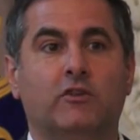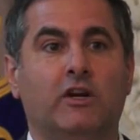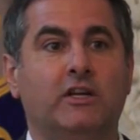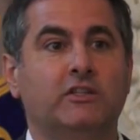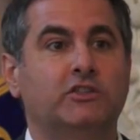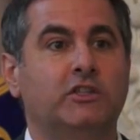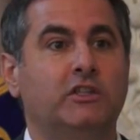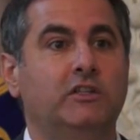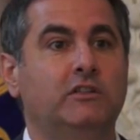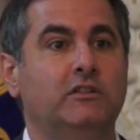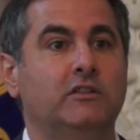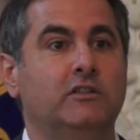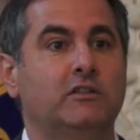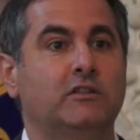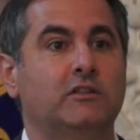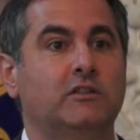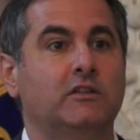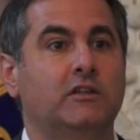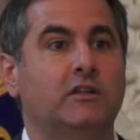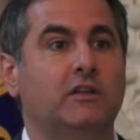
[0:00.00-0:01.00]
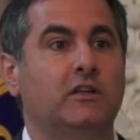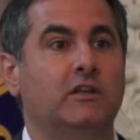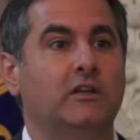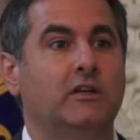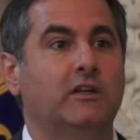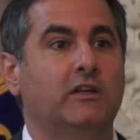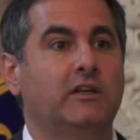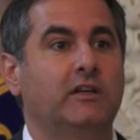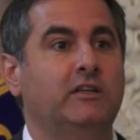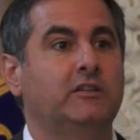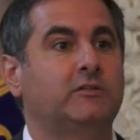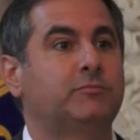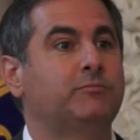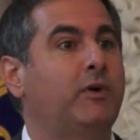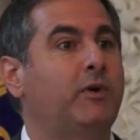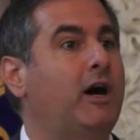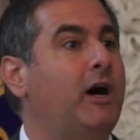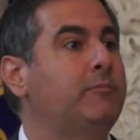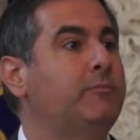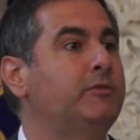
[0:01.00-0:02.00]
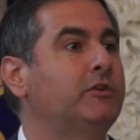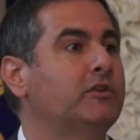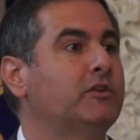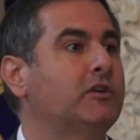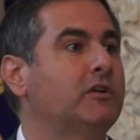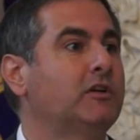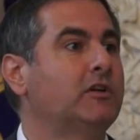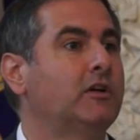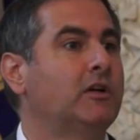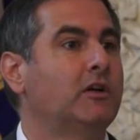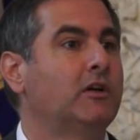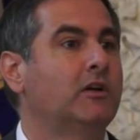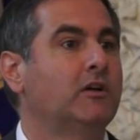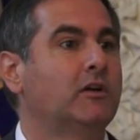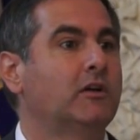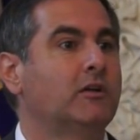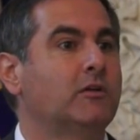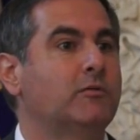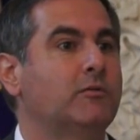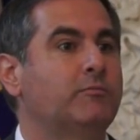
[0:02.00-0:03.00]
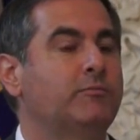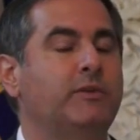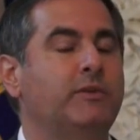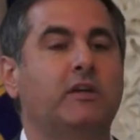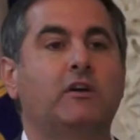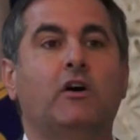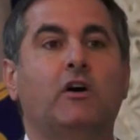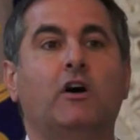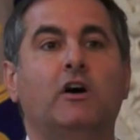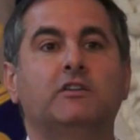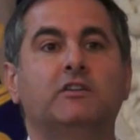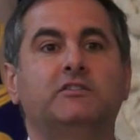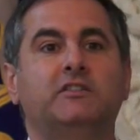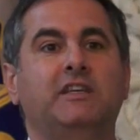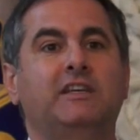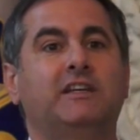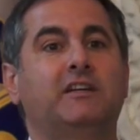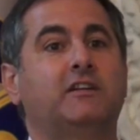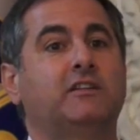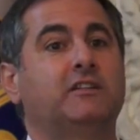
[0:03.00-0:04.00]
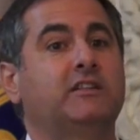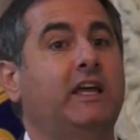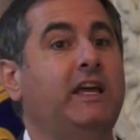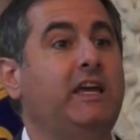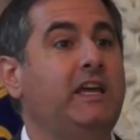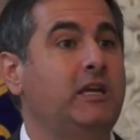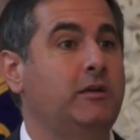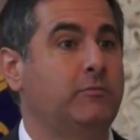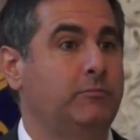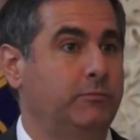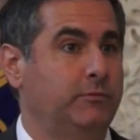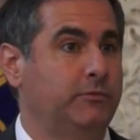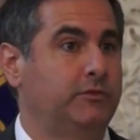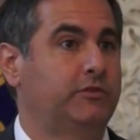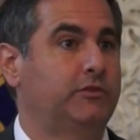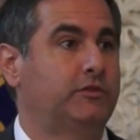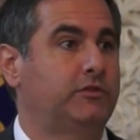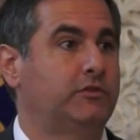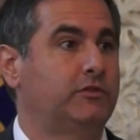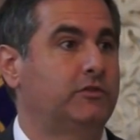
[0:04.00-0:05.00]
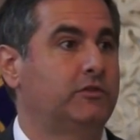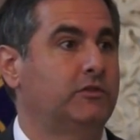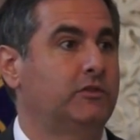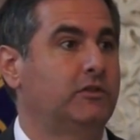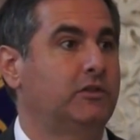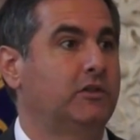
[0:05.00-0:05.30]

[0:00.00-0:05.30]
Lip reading: Russia. He's popular because he claims